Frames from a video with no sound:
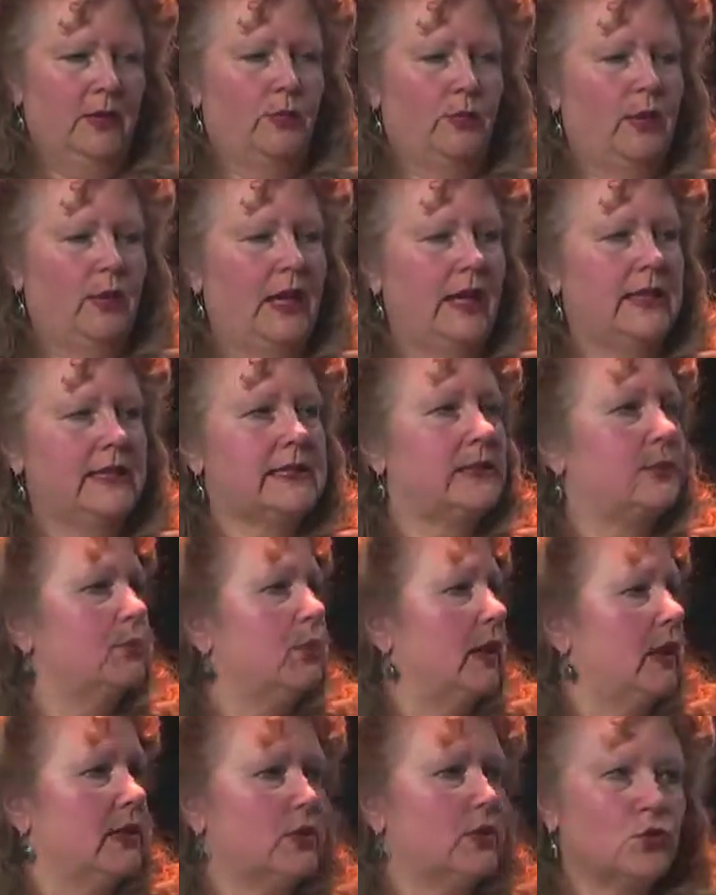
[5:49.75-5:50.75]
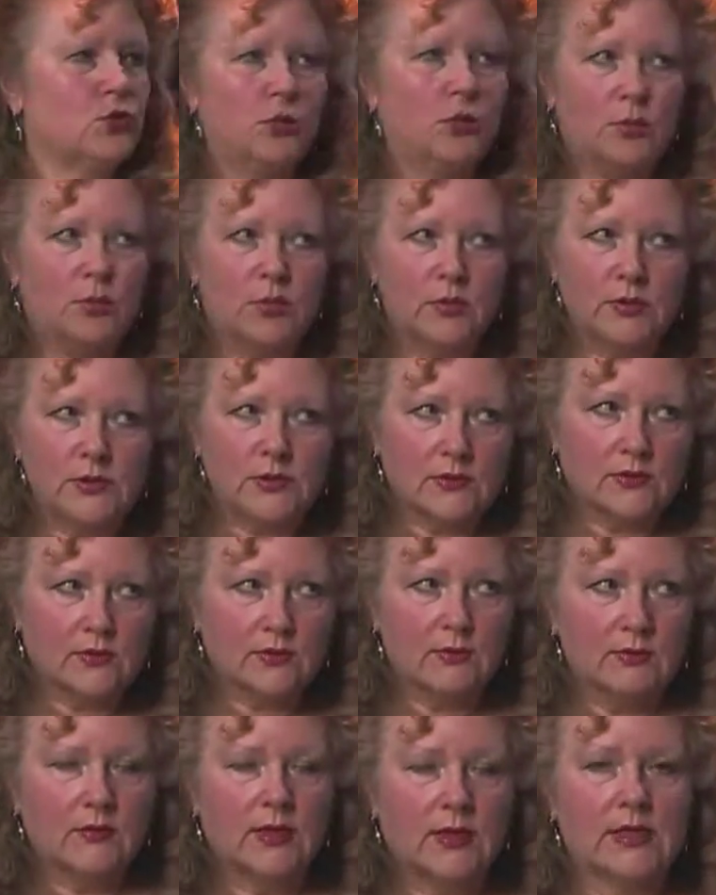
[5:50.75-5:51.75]
paints and paint strippers,
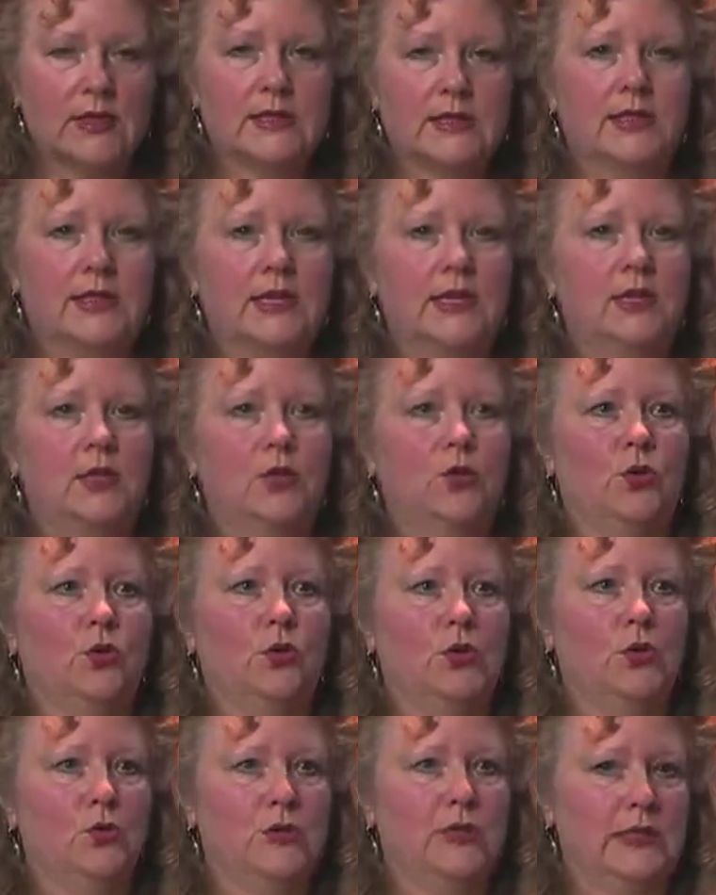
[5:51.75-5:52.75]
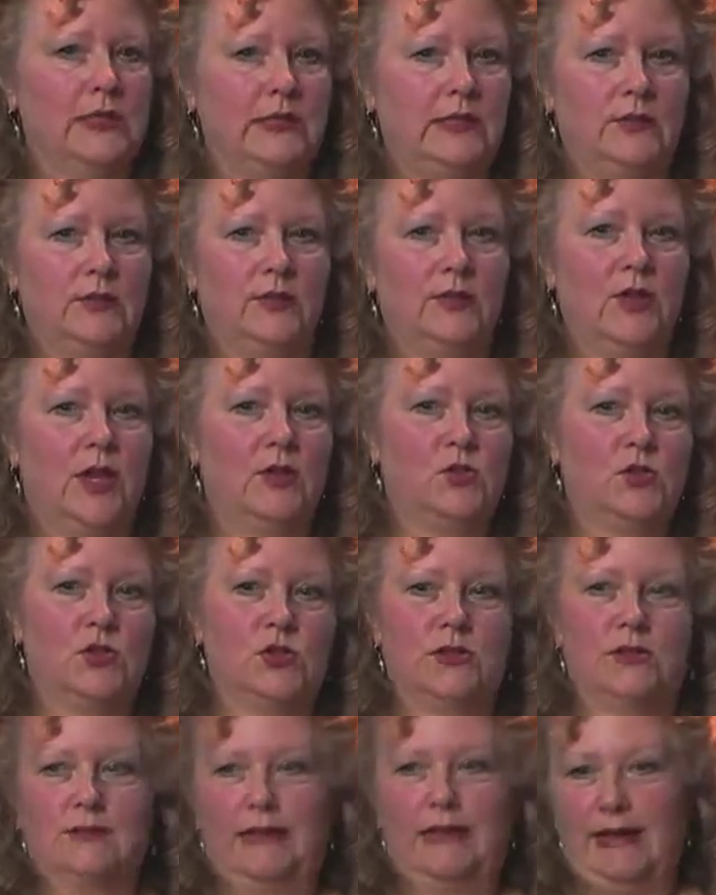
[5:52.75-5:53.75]
things that you're using, not
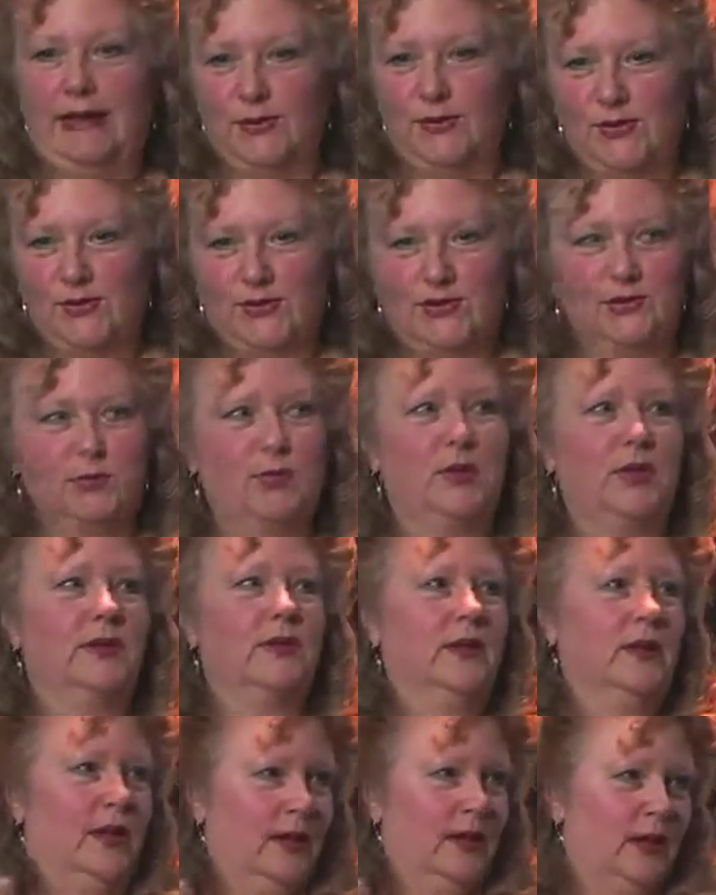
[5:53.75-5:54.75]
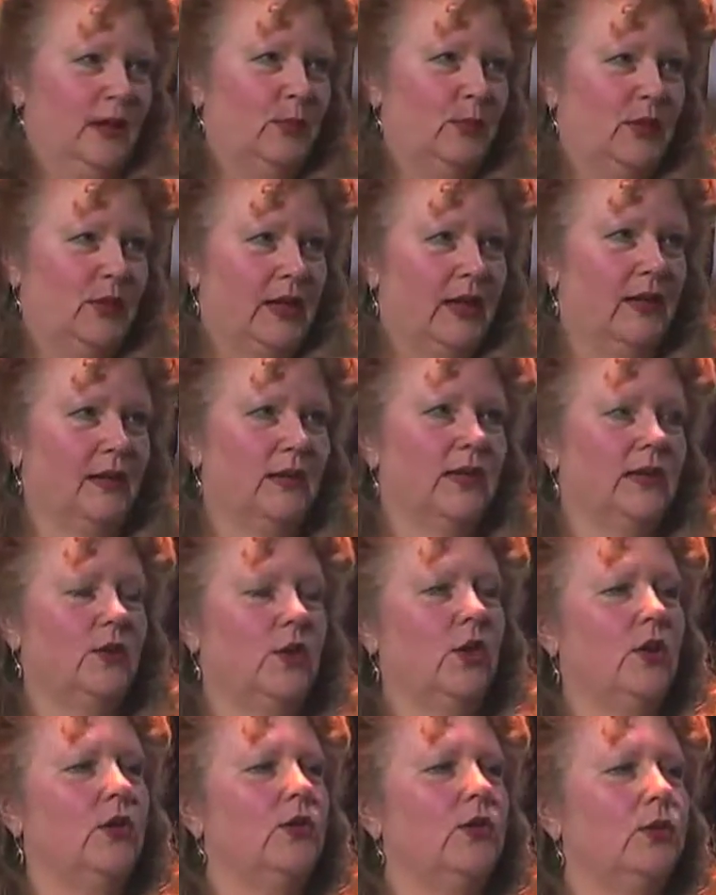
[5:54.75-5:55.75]
just on houses, but out in
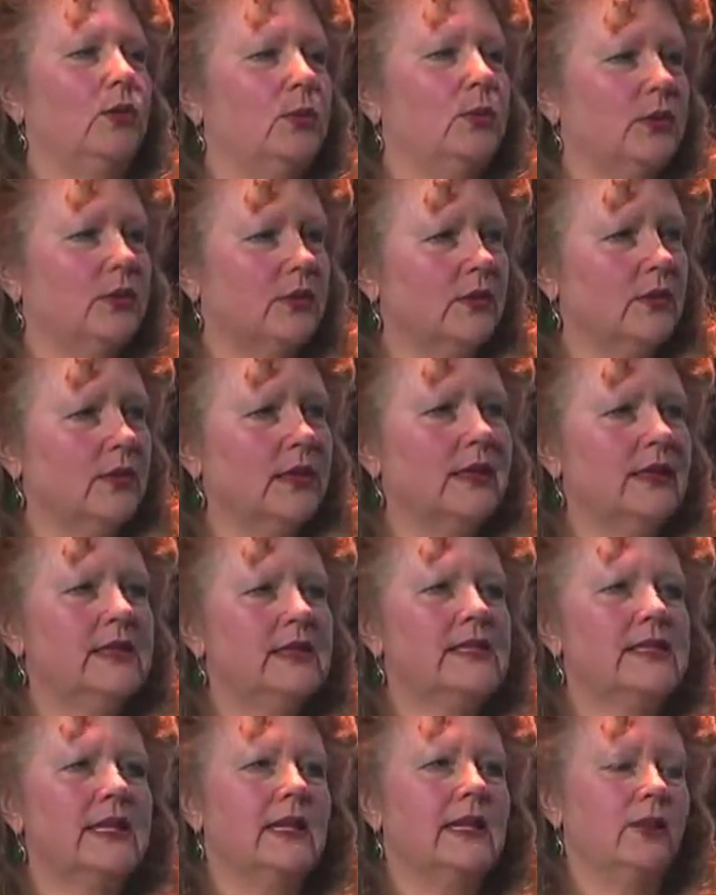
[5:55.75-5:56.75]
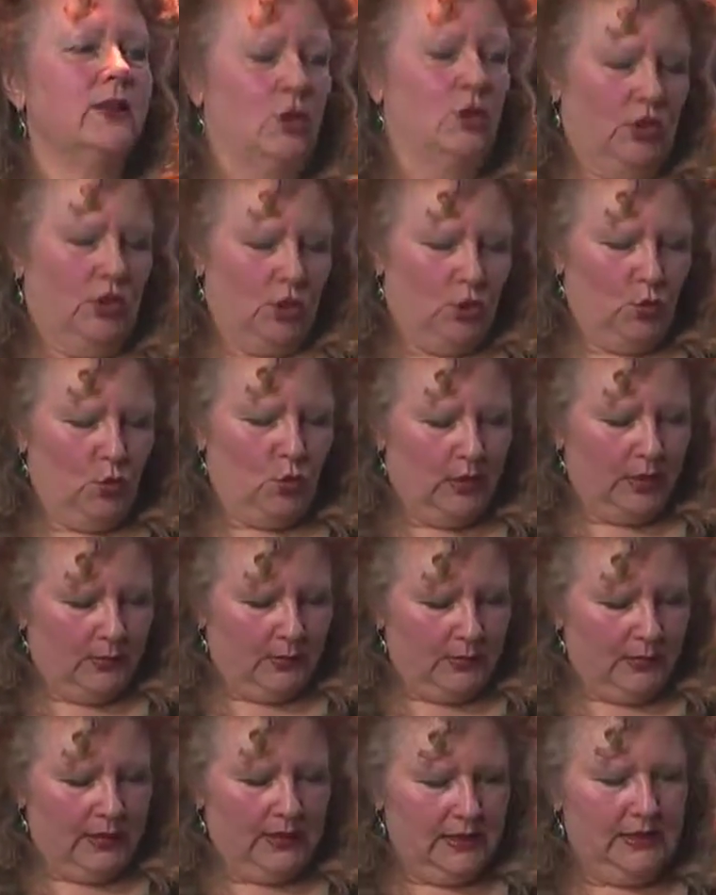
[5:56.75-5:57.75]
all of the buildings and on
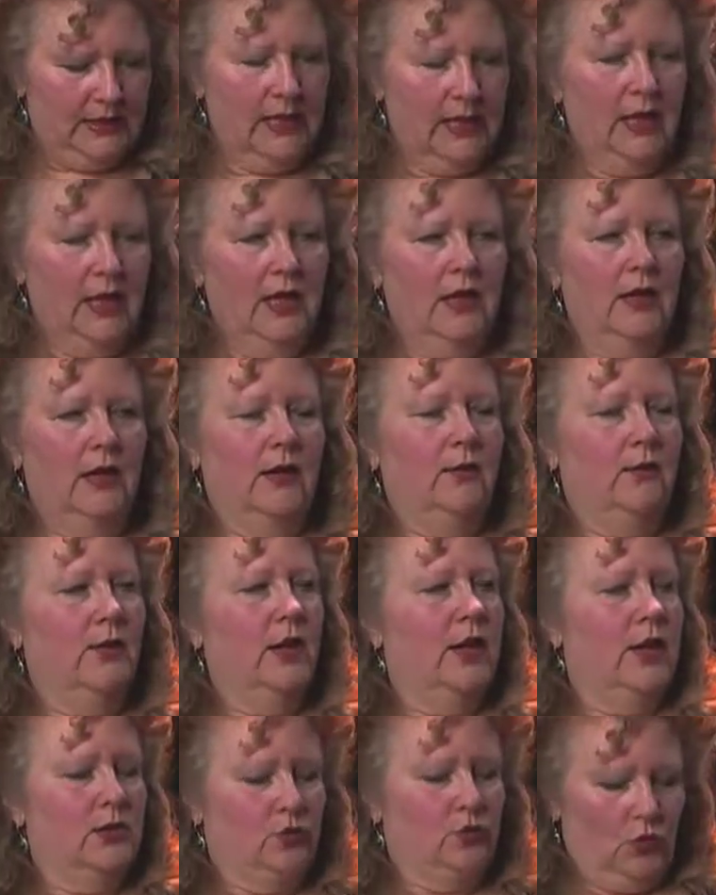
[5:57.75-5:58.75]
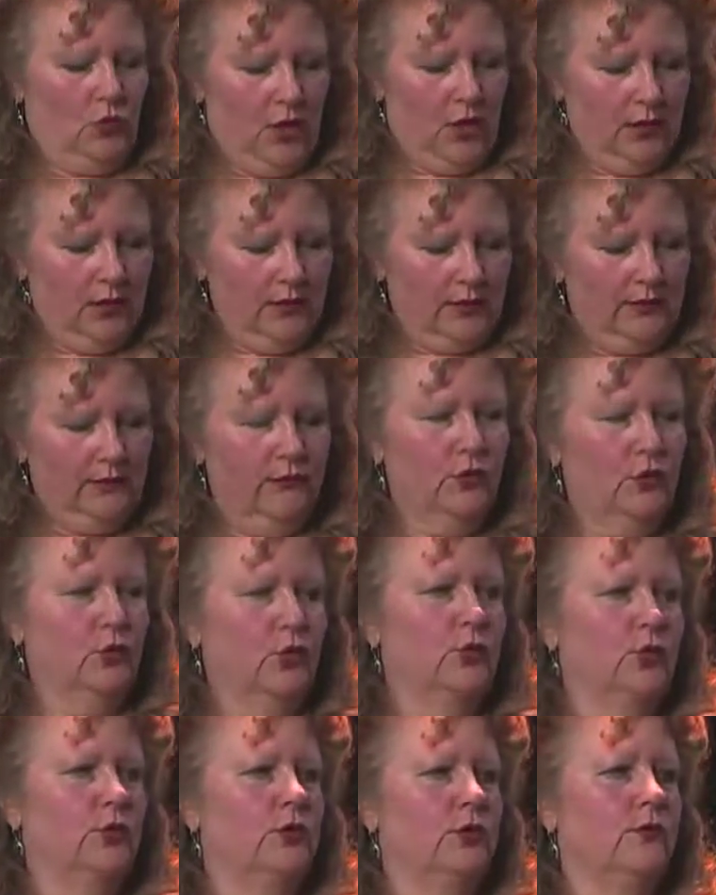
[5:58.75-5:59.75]
equipment, hydraulic
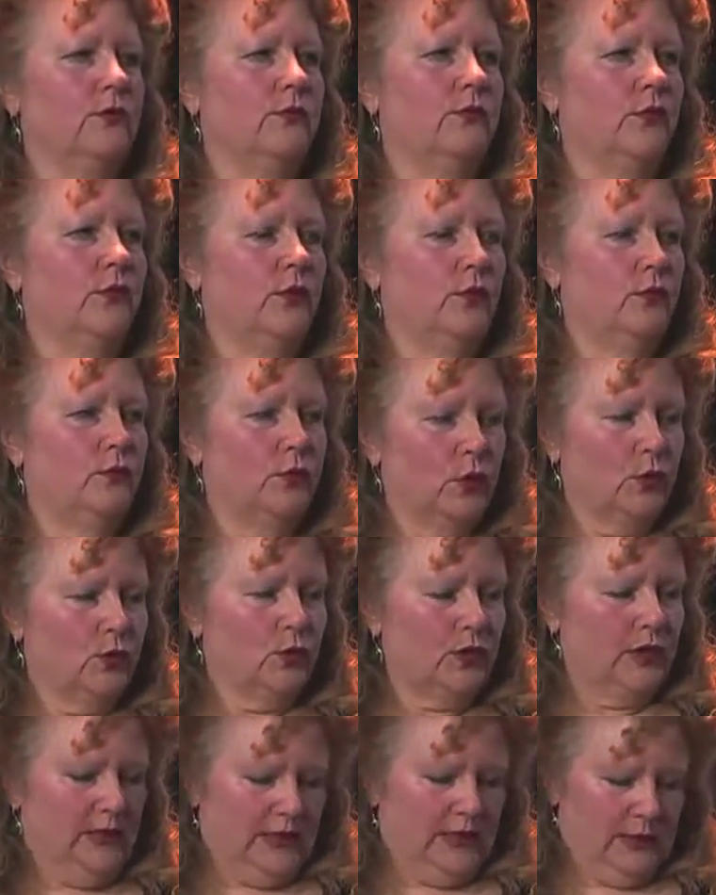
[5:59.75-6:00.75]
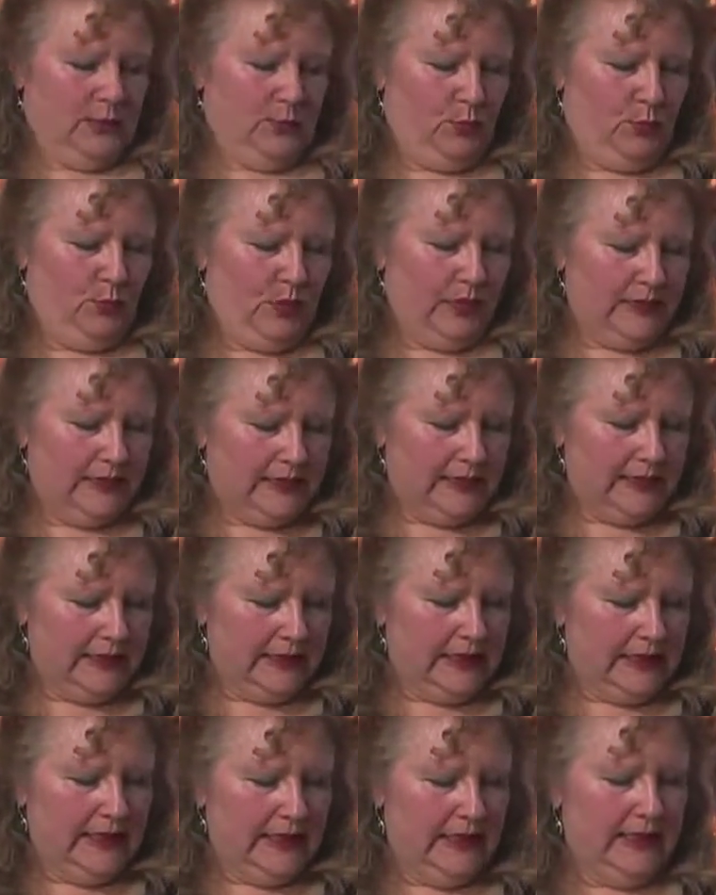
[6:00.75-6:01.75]
fluids,
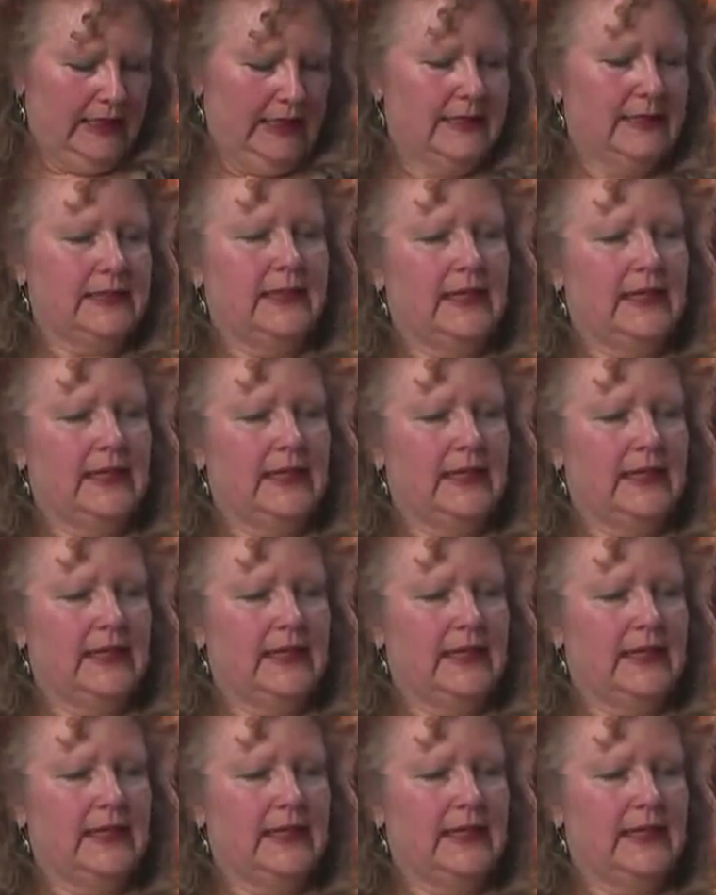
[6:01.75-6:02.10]
printing inks,